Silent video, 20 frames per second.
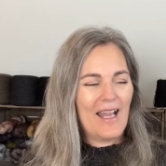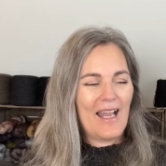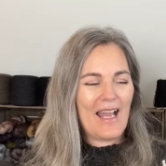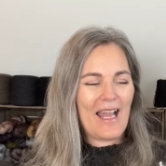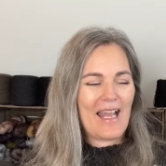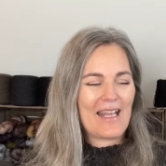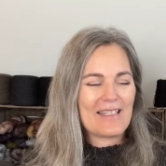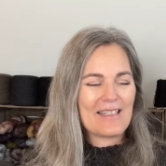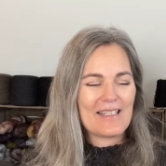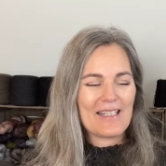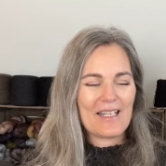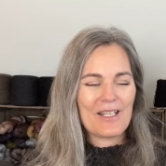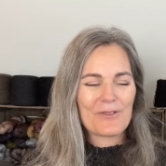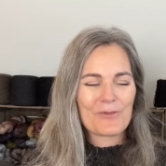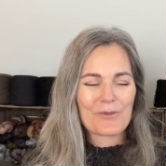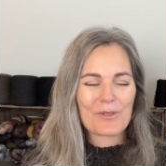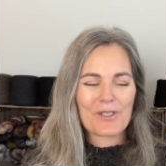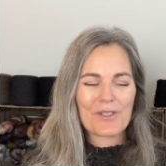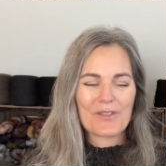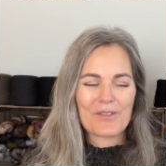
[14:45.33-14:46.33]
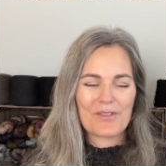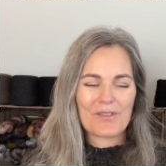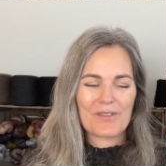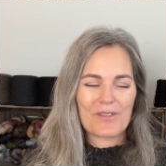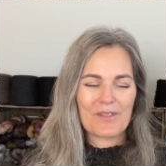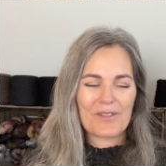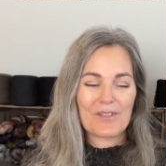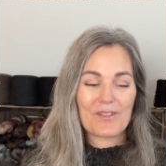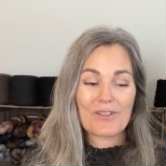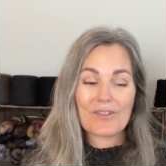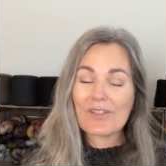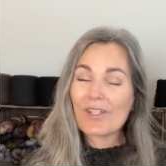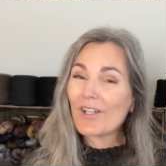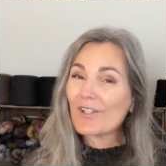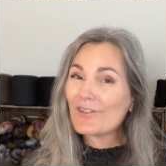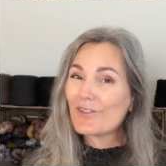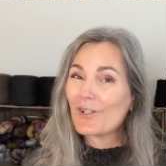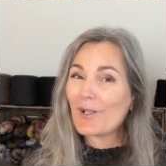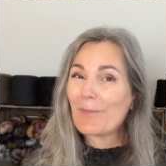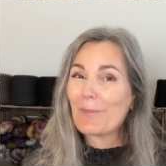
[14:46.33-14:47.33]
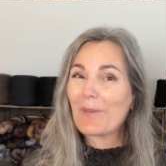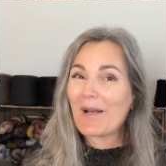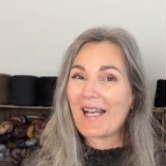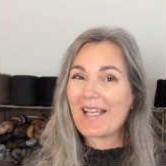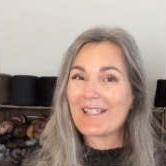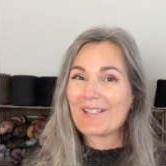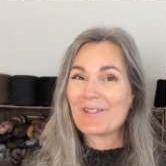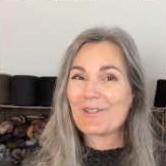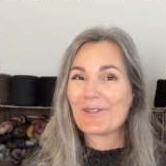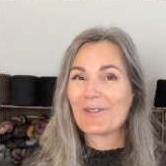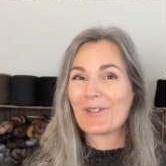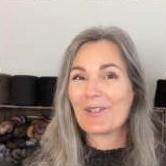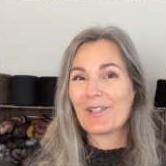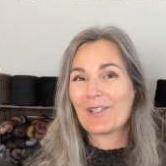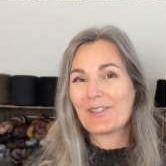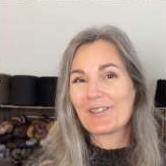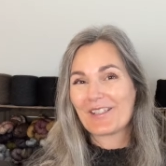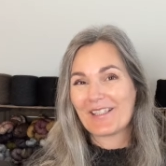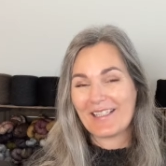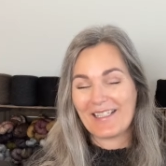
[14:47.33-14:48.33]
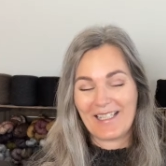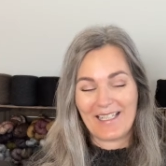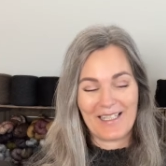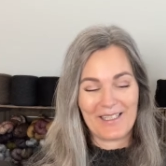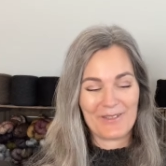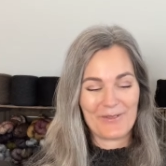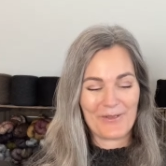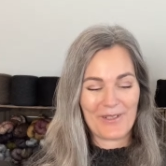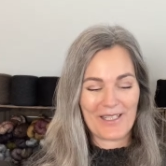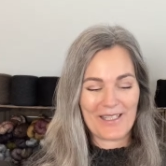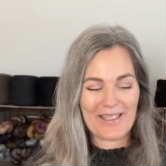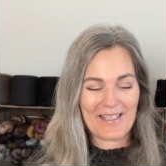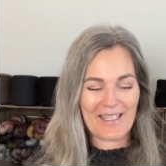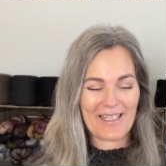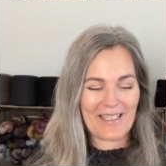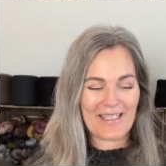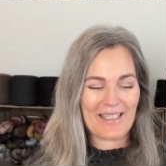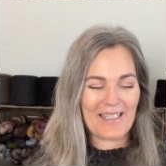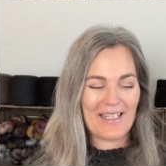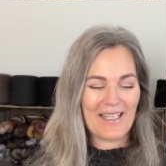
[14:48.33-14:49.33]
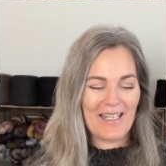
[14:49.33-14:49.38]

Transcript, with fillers: And it was such a pleasure to knit with it.